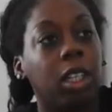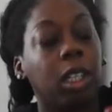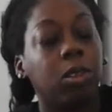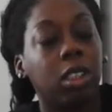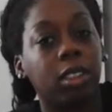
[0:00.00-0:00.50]
It
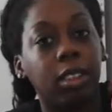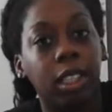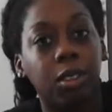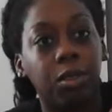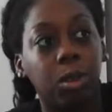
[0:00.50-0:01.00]
was on the
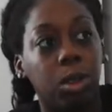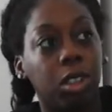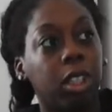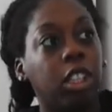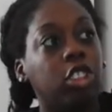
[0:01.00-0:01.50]
2nd floor.
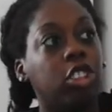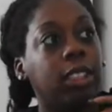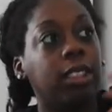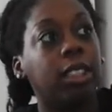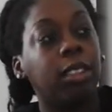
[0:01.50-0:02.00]
She
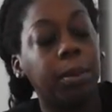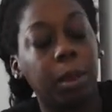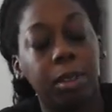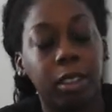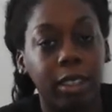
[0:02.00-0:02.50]
sent him
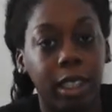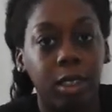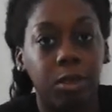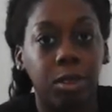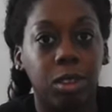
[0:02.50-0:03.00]
up to the
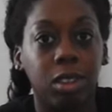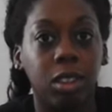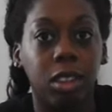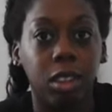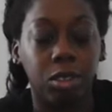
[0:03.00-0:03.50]
2nd floor to
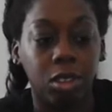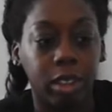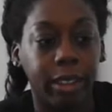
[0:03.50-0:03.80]
look for it.